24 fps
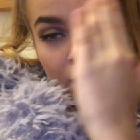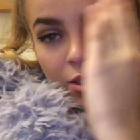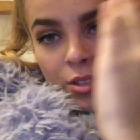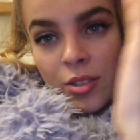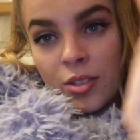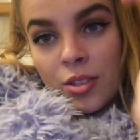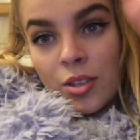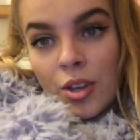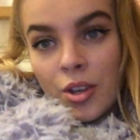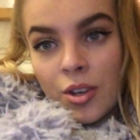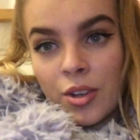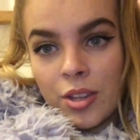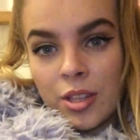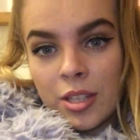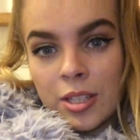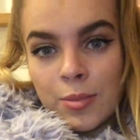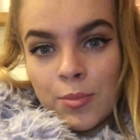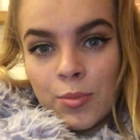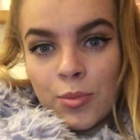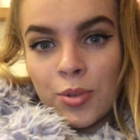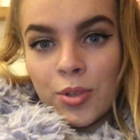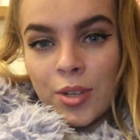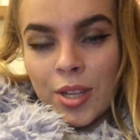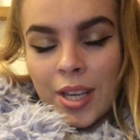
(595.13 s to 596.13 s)
So
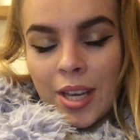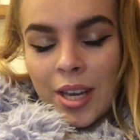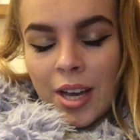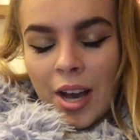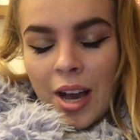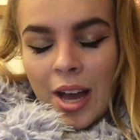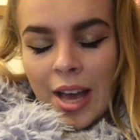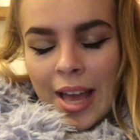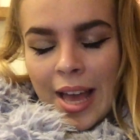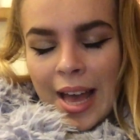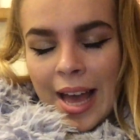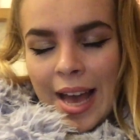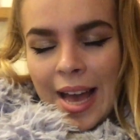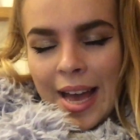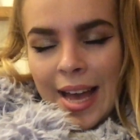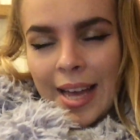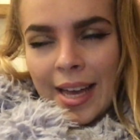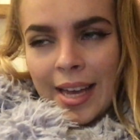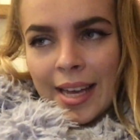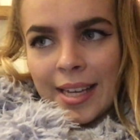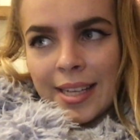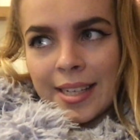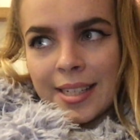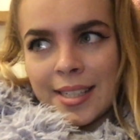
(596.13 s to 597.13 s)
this morning I
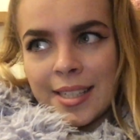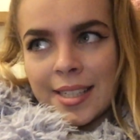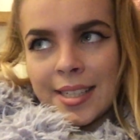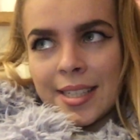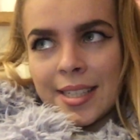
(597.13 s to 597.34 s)
had